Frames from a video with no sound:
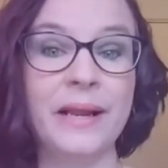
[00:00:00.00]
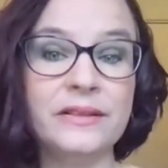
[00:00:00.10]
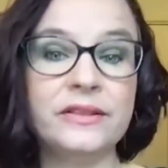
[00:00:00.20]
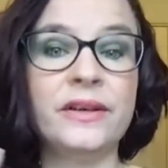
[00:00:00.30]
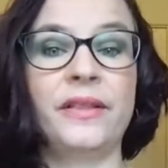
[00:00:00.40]

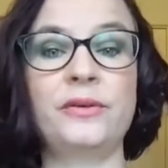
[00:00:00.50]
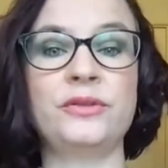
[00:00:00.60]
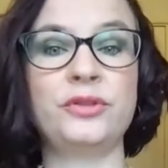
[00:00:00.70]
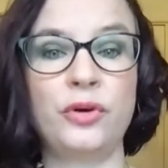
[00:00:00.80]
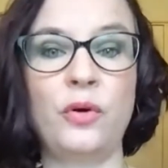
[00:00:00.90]
let's look at
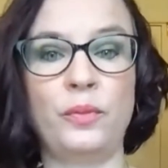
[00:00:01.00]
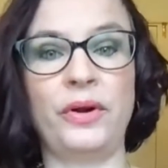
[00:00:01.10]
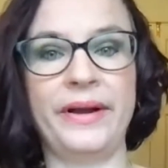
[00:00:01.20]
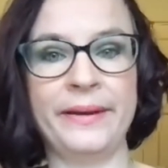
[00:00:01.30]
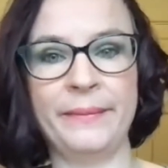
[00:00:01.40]
those top
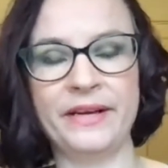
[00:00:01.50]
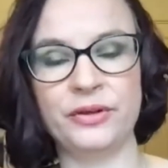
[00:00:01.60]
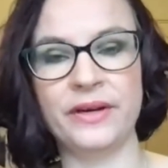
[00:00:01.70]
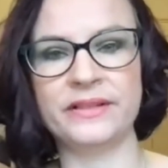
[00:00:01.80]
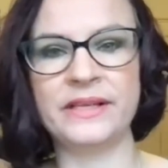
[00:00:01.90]
line
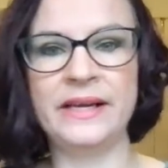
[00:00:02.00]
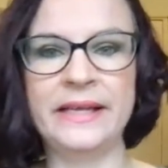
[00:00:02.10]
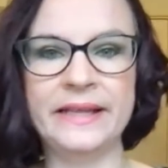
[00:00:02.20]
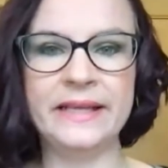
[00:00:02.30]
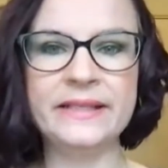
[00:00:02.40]
metrics.
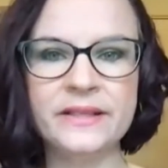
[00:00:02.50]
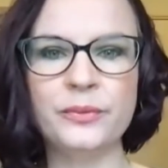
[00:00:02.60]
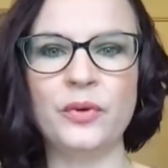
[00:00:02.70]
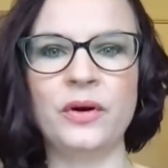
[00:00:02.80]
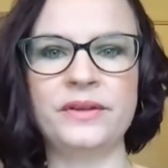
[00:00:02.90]
These are the
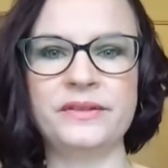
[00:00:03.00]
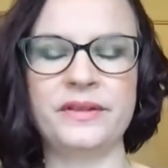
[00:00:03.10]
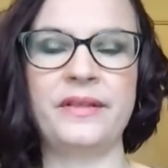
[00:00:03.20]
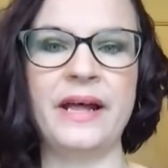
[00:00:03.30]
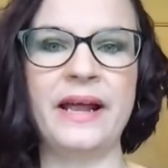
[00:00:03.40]
ones
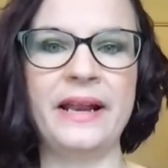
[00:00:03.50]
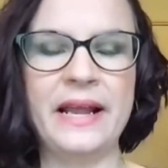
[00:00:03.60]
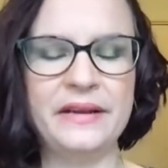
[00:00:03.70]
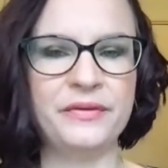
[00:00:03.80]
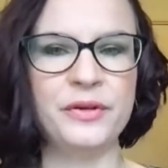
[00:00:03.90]
that
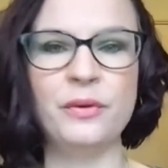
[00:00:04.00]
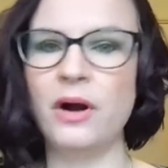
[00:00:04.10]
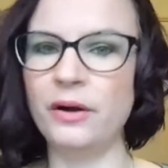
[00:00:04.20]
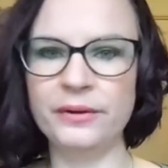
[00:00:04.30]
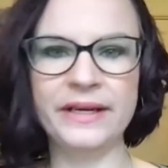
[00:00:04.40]
if you
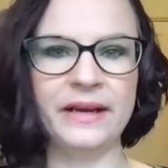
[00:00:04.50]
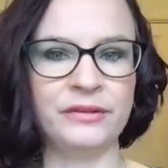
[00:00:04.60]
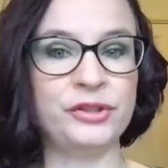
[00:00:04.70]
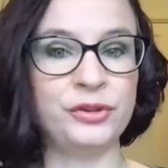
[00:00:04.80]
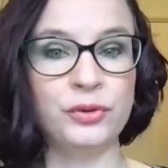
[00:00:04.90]
only
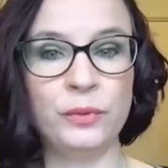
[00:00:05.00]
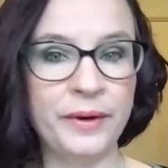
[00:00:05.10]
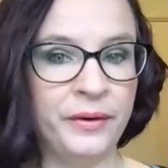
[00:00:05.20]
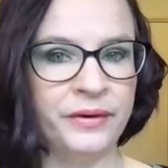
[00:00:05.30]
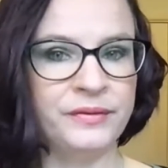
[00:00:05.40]
have a short
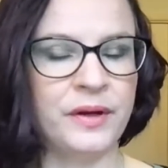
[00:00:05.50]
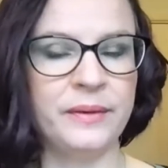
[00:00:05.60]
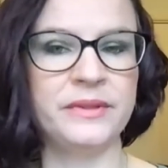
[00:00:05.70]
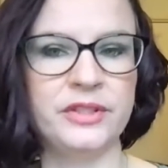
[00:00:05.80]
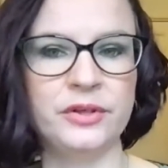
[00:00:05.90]
period of
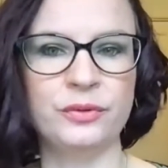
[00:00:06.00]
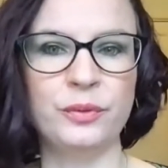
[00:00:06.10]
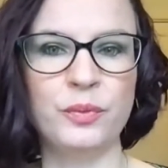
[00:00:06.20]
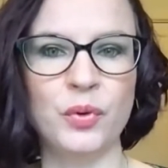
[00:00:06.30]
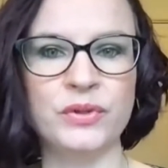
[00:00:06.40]
time to do your
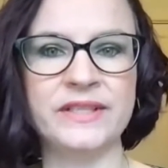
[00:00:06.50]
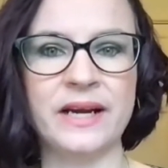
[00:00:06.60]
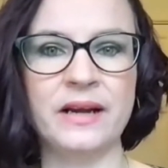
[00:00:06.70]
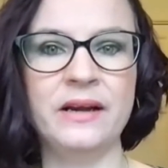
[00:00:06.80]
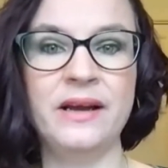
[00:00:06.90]

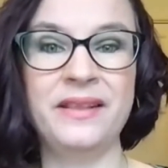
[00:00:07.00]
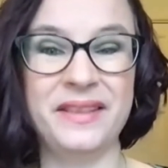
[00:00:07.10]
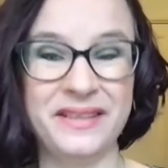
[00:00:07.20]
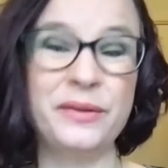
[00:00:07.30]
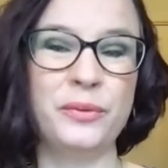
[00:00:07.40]
reporting,
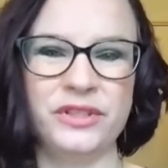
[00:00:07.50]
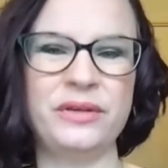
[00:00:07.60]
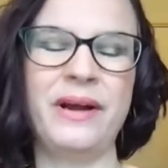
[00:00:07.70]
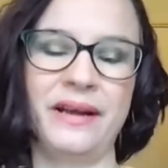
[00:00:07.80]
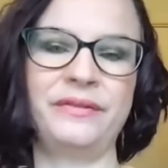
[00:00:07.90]
these are the ones
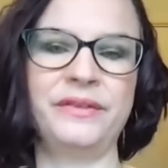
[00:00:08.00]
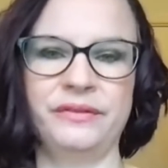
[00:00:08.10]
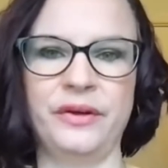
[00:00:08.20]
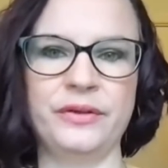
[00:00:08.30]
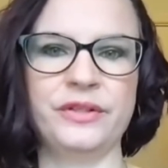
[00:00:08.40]
you have to
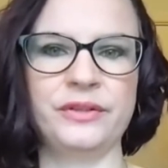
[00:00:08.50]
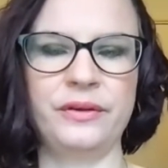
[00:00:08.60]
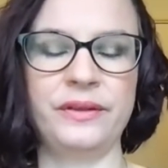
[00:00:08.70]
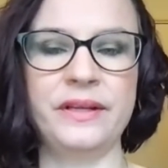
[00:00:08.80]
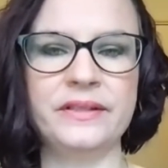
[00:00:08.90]
focus
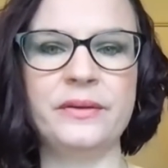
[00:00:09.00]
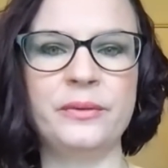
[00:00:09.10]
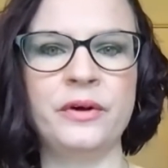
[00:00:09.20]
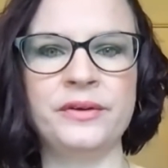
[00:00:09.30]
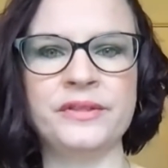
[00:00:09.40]
on. These are the
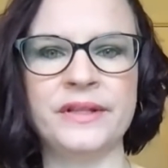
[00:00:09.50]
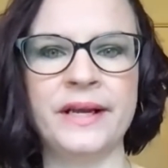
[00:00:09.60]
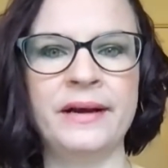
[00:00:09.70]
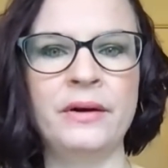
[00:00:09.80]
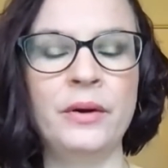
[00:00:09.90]
ones
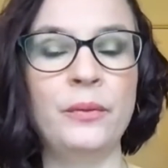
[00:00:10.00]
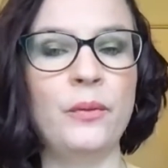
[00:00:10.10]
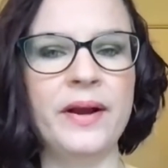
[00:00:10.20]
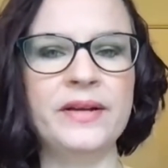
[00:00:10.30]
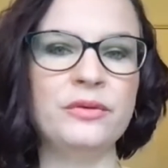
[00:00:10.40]
that
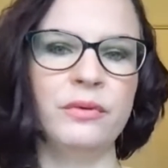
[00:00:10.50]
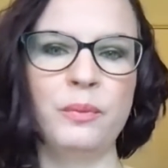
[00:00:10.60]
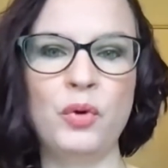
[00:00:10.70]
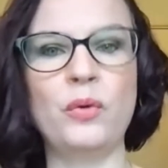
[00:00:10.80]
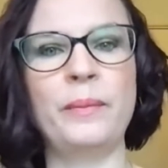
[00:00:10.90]
when you
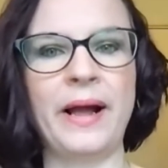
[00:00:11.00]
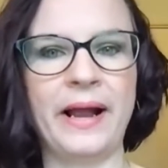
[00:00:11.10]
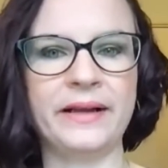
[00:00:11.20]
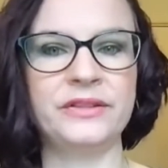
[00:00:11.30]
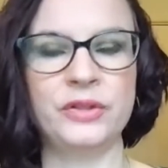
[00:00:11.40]
report
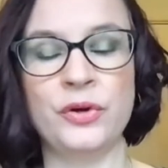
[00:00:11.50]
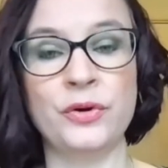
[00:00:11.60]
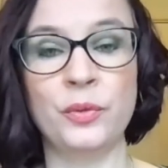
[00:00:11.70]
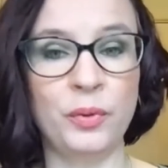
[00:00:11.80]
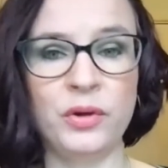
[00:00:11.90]
back to
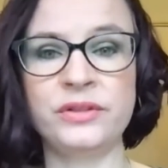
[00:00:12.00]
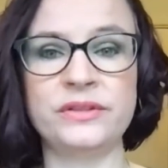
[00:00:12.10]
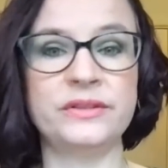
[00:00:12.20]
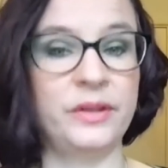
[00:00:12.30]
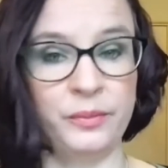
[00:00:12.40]
your
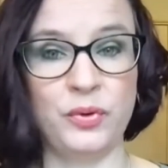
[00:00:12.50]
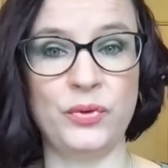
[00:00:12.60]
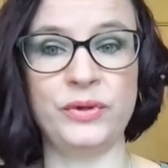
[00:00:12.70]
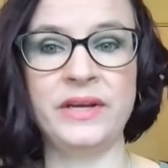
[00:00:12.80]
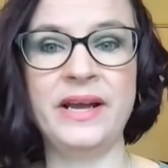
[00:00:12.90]
boss, to the
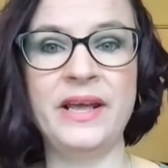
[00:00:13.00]
board,